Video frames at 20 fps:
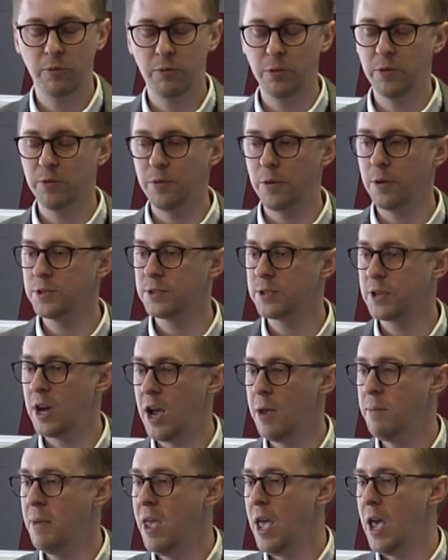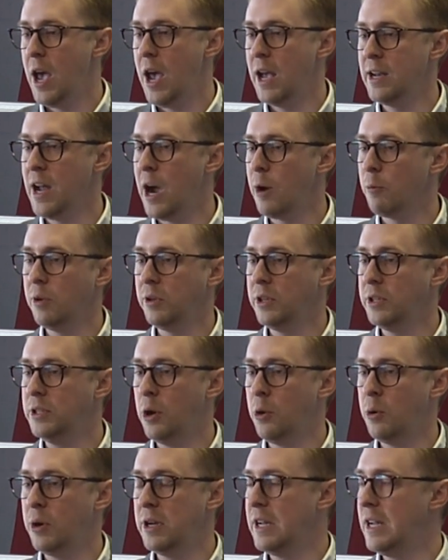for the first time and not really
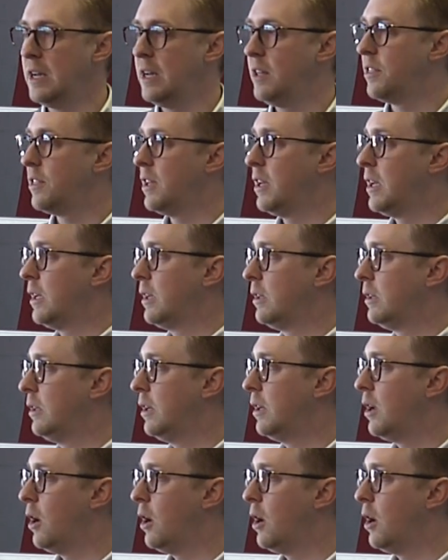knowing anything,